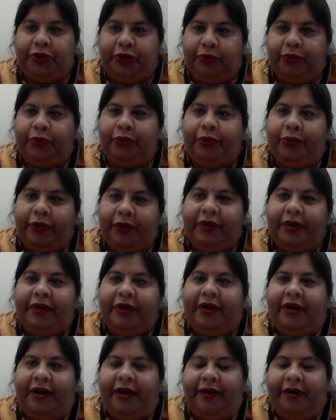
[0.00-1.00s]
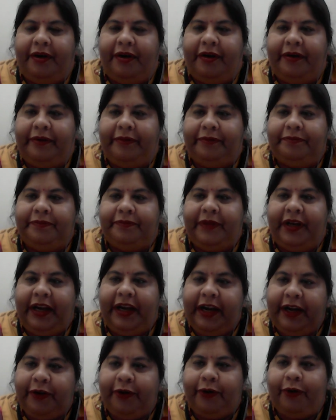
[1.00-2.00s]

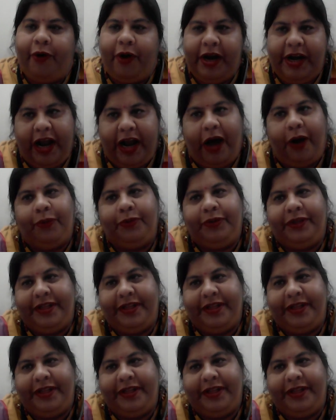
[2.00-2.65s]
later on now